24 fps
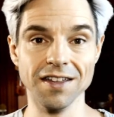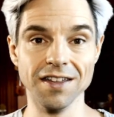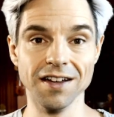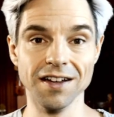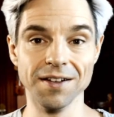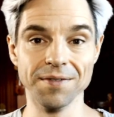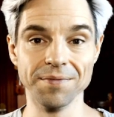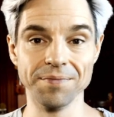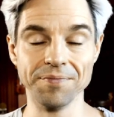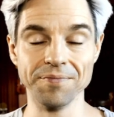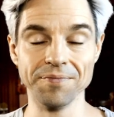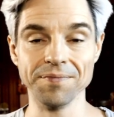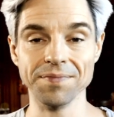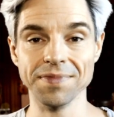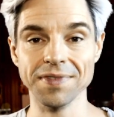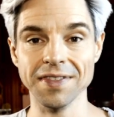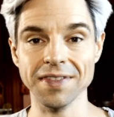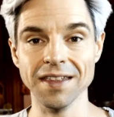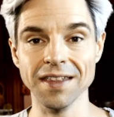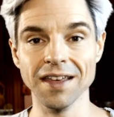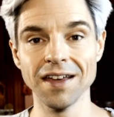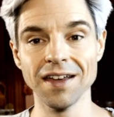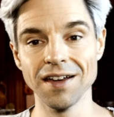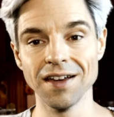
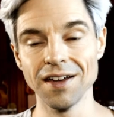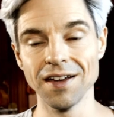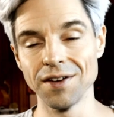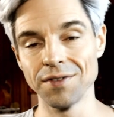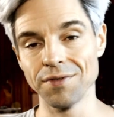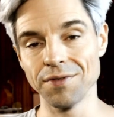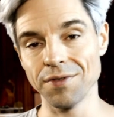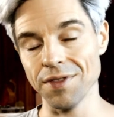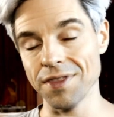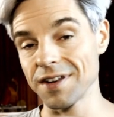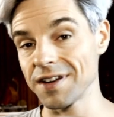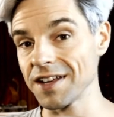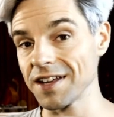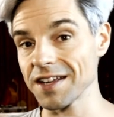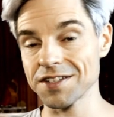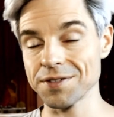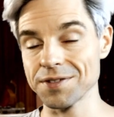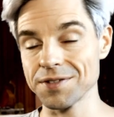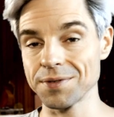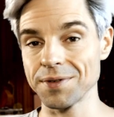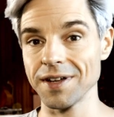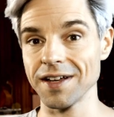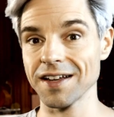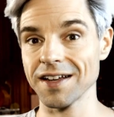for the
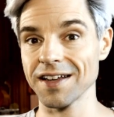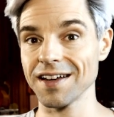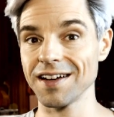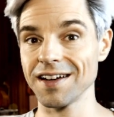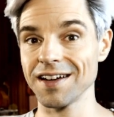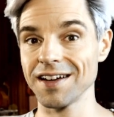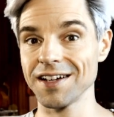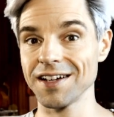next track,